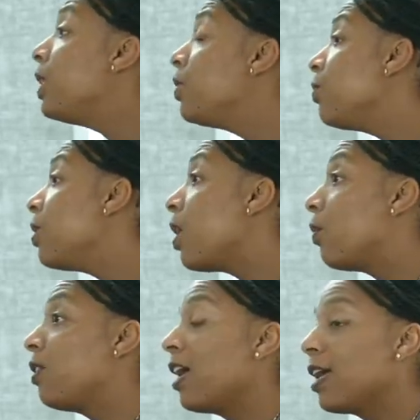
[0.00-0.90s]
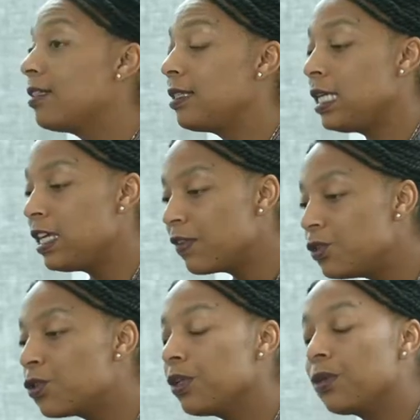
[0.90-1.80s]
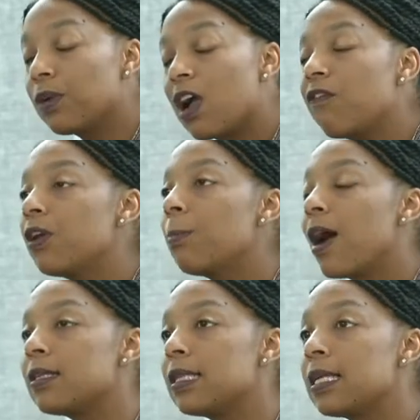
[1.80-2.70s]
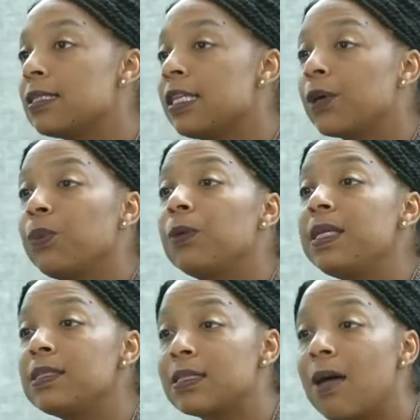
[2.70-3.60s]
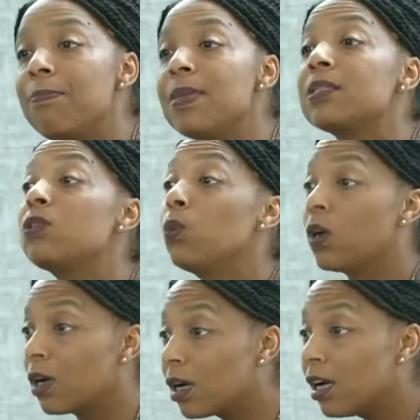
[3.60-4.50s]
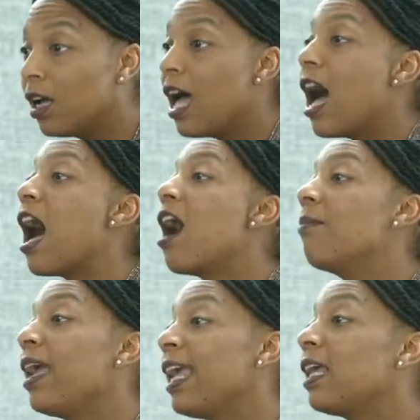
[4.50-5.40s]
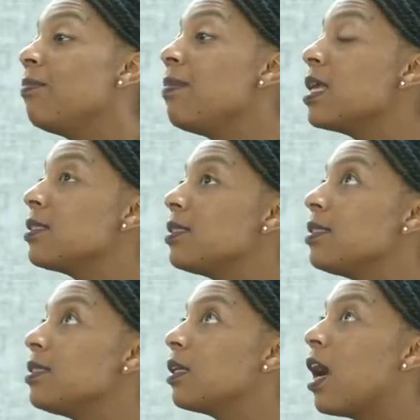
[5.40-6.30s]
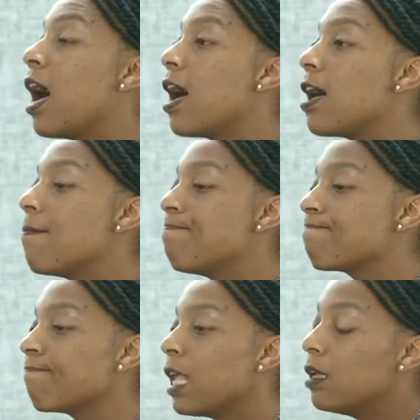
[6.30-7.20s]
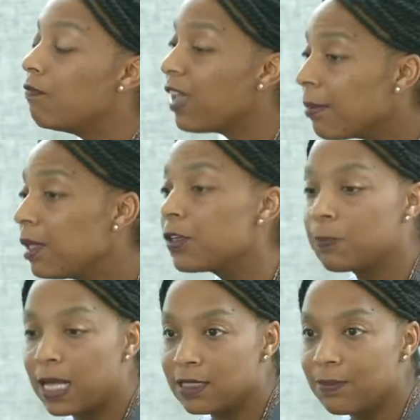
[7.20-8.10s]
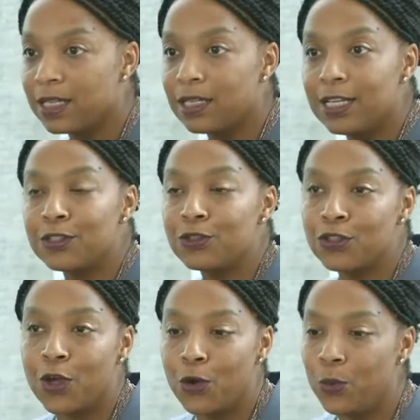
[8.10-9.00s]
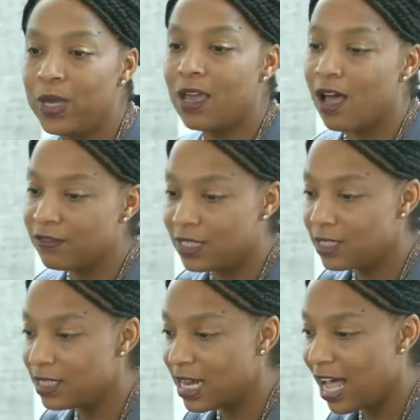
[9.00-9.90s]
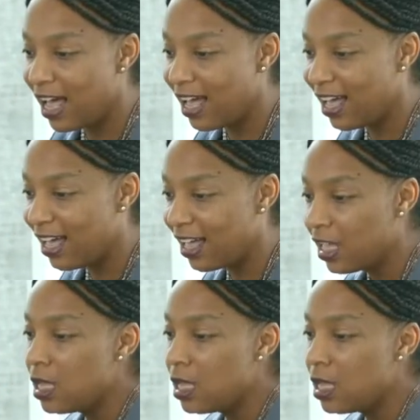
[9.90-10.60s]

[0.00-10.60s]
do know that even during the recovery process, there will be some missed work um, and missed um, family responsibilities. So we often, uh,